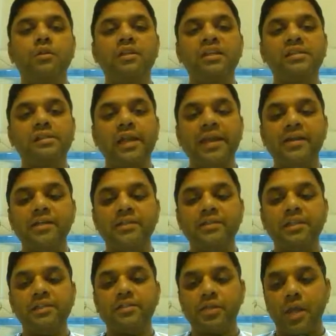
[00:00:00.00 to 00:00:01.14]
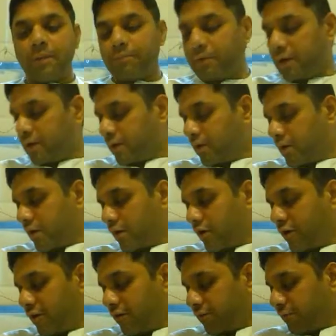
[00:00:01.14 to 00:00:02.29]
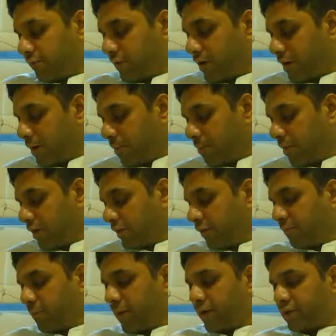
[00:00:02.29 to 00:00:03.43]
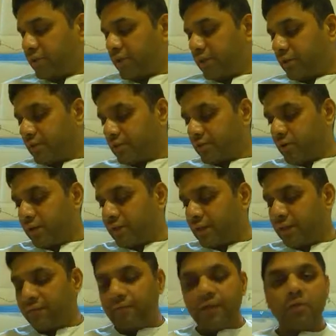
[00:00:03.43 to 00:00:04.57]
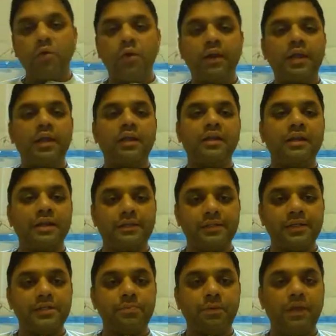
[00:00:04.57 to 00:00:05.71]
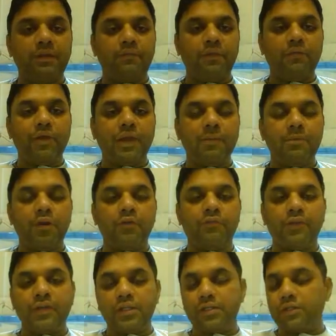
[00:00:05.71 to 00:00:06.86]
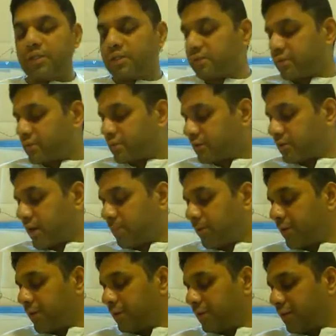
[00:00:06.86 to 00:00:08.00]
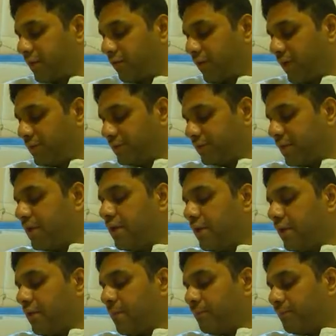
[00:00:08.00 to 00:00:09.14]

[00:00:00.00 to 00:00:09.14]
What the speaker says: So this ends this chapter of birth of Parikshit. So I think we are going at a decent speed. We were able to finish this chapter in 3 weeks.